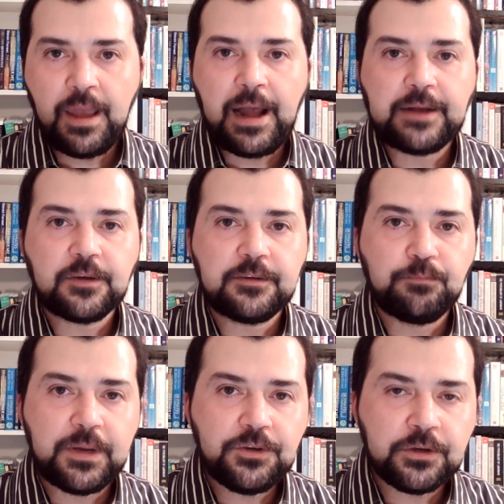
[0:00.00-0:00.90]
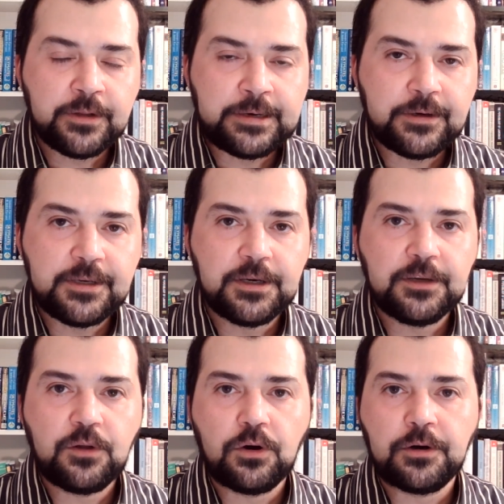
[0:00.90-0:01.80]
As I mentioned earlier,
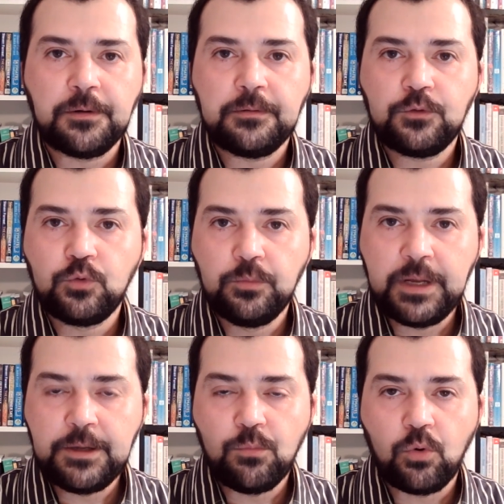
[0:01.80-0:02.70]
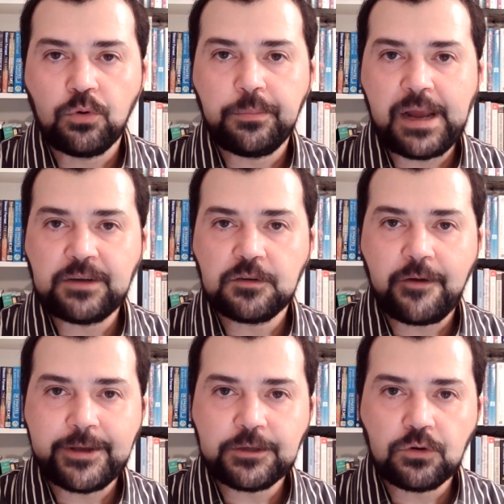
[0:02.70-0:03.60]
there are too many more branches of
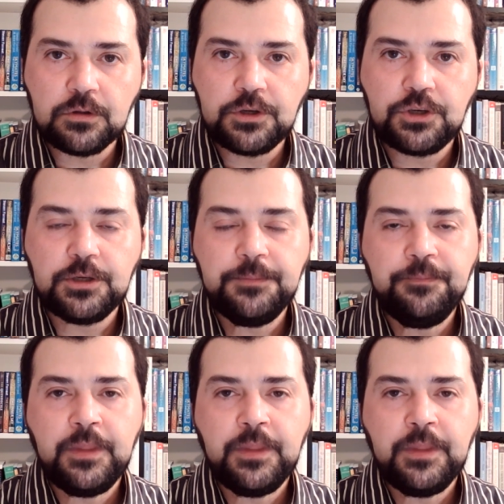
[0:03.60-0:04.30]
astrology,